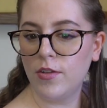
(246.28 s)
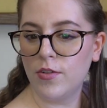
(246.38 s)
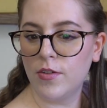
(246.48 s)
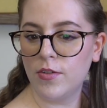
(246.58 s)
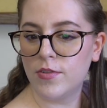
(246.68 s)

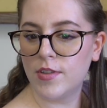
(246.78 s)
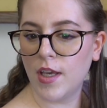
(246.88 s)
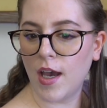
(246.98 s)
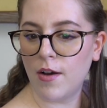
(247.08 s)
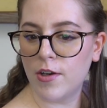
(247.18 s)
You see
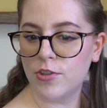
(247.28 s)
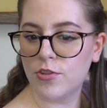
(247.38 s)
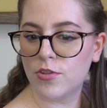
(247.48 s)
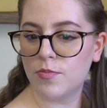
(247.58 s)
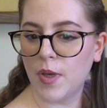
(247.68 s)
how I
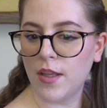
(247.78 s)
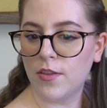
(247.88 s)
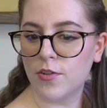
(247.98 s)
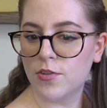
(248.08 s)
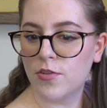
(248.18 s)
just made
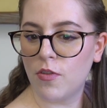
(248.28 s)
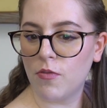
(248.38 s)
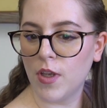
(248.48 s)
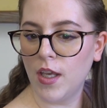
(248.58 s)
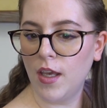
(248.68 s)
those
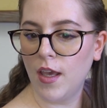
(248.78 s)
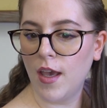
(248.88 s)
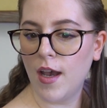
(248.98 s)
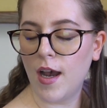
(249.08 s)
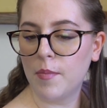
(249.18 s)
3?
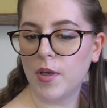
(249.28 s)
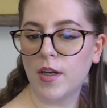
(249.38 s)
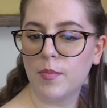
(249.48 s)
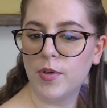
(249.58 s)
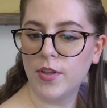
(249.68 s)
I'm
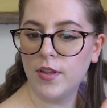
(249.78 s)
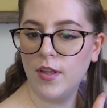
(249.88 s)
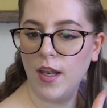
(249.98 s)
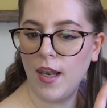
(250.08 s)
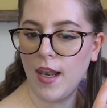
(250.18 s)
gonna put
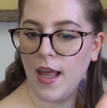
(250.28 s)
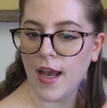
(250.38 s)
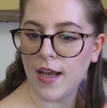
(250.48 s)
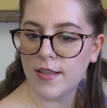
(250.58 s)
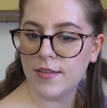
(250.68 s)
the
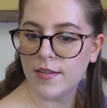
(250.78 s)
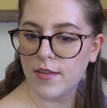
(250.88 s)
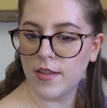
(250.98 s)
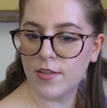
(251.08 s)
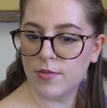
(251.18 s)
last,
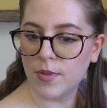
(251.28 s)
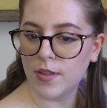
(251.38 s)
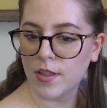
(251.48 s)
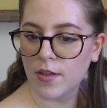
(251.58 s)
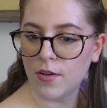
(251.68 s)
this one
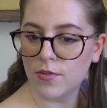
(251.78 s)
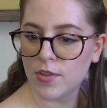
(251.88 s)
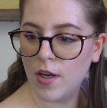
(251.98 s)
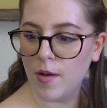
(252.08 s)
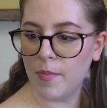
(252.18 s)
that goes
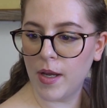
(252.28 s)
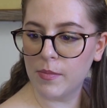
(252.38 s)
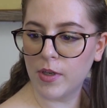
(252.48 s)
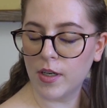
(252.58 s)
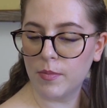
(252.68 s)
up,
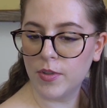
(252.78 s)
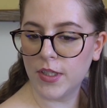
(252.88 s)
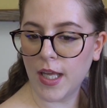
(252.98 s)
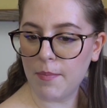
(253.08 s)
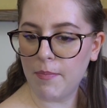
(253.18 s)
I'm gonna put
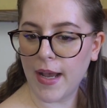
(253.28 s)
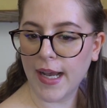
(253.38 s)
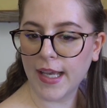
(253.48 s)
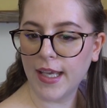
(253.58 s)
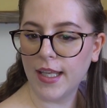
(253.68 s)
that
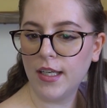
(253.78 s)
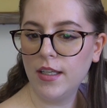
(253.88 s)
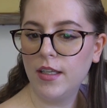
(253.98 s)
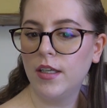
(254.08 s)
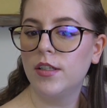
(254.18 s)
back in
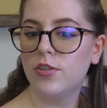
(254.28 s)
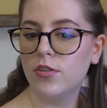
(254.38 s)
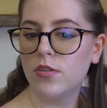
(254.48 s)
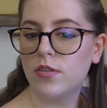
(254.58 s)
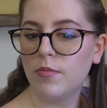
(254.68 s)

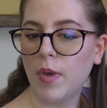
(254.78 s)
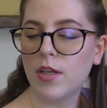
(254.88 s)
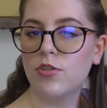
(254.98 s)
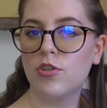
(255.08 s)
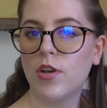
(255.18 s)
just to make
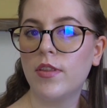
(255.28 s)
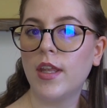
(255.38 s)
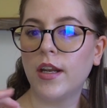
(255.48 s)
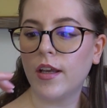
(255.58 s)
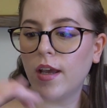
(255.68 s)
sure
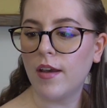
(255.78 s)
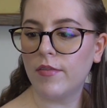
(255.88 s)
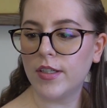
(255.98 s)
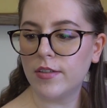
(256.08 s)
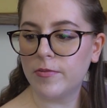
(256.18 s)
that I have
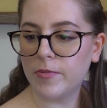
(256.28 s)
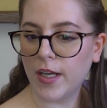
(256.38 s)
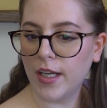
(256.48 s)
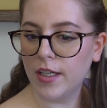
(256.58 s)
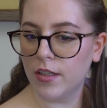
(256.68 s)
a
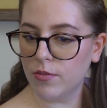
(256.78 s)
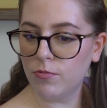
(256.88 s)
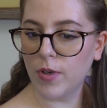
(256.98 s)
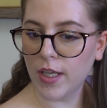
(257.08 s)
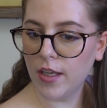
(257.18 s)
defined
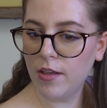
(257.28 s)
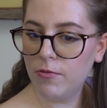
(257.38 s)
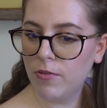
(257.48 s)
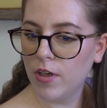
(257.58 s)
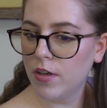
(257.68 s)
wave.